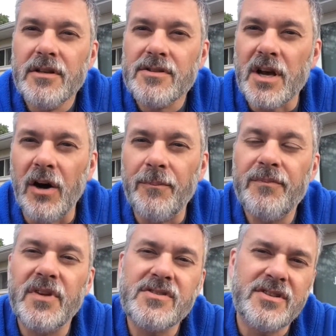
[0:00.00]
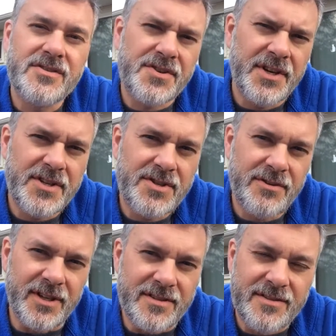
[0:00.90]
So, this is a discerning
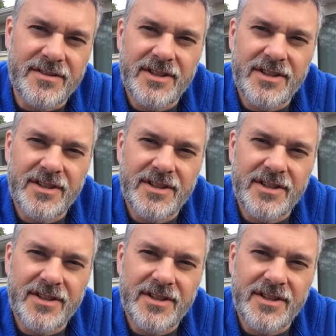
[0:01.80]
shootist.